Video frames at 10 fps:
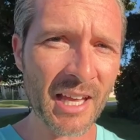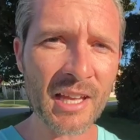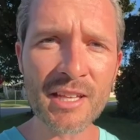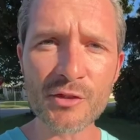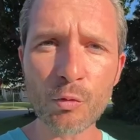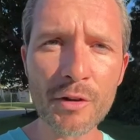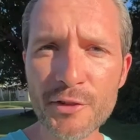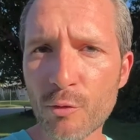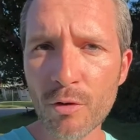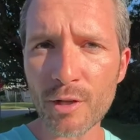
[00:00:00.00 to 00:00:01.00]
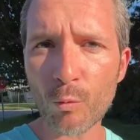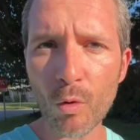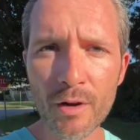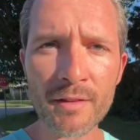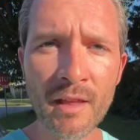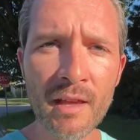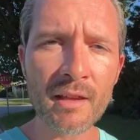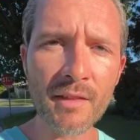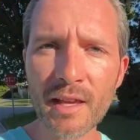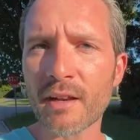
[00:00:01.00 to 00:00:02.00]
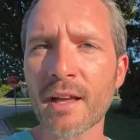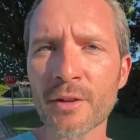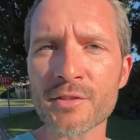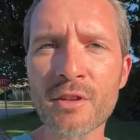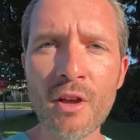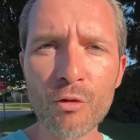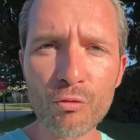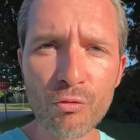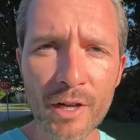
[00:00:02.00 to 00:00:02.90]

like a guy who knows his stuff in the real estate space.